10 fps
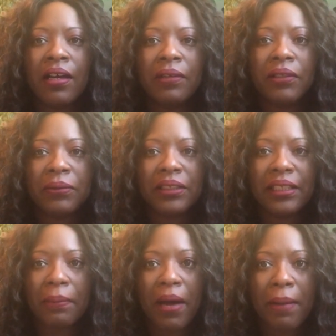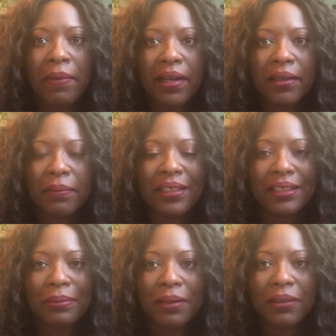I really want to say potbelly, but
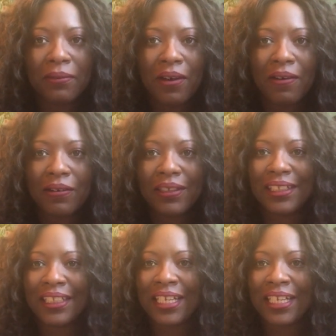that's probably wrong.